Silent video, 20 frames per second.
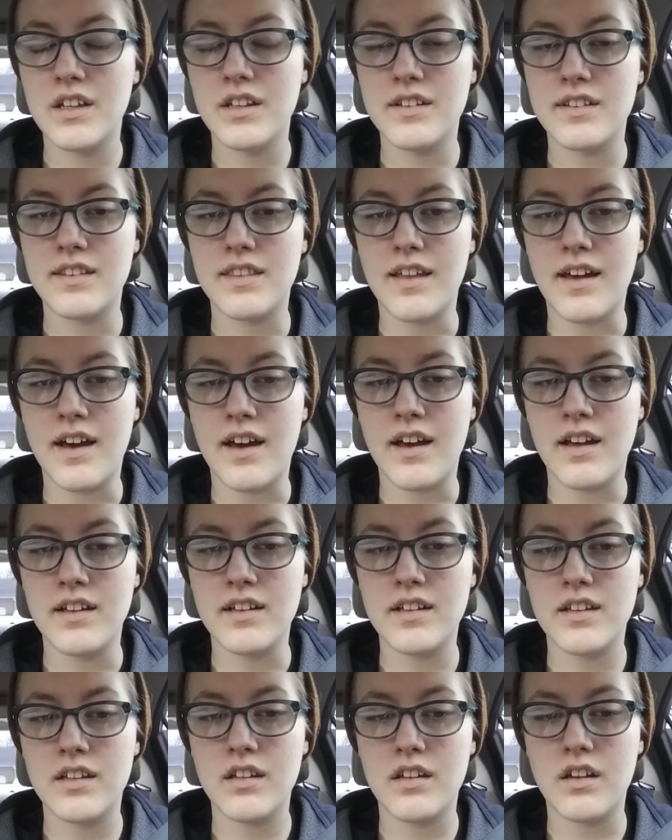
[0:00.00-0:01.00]
is
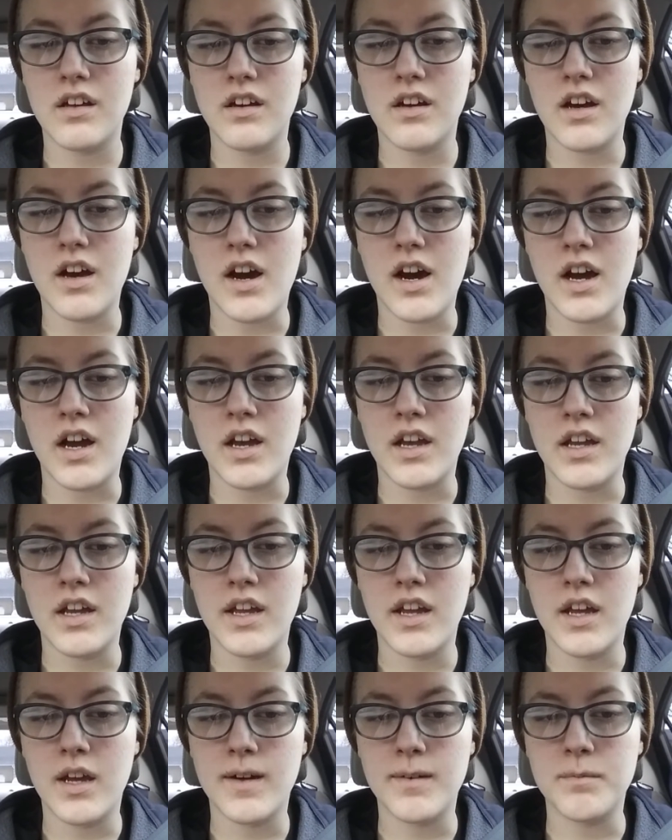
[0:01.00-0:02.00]
that
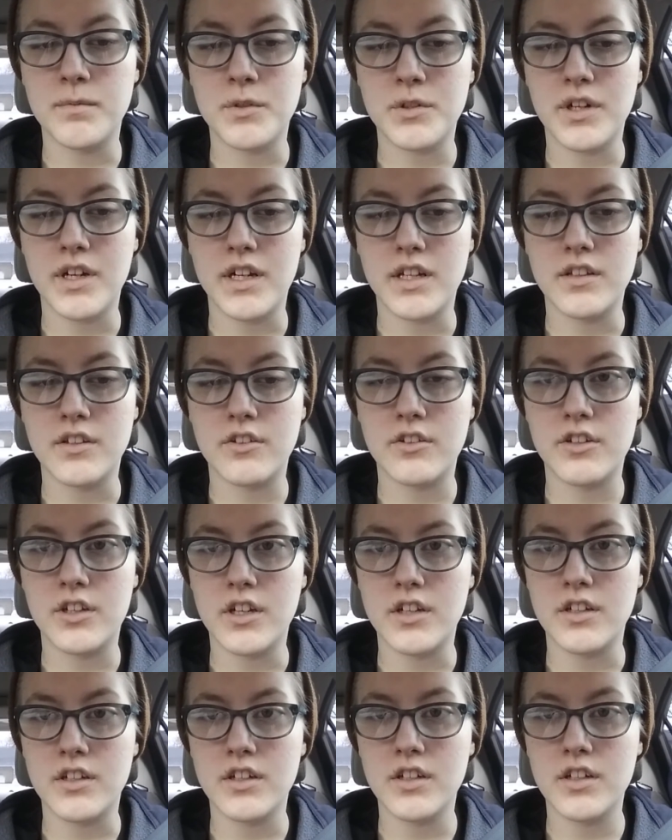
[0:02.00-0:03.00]
I am
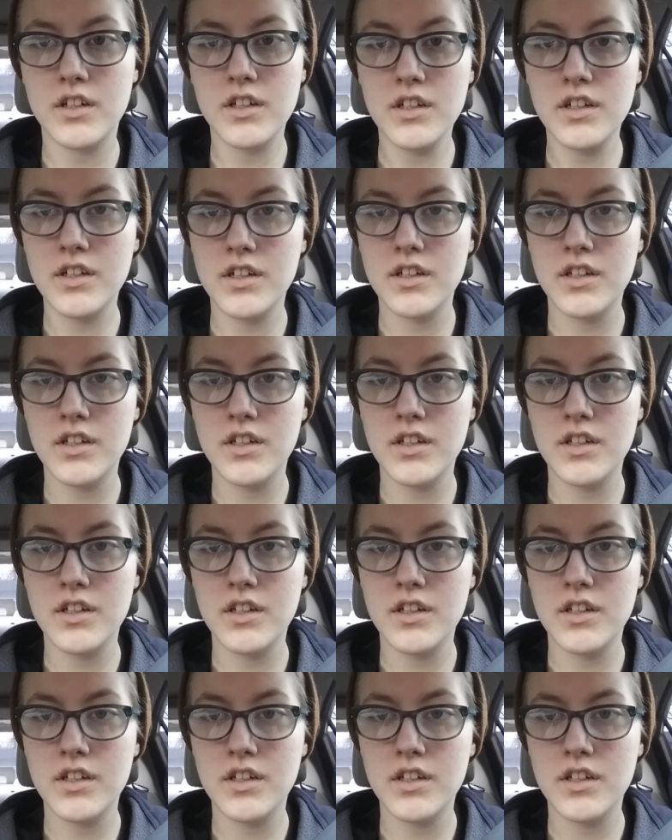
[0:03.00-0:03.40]
transgender.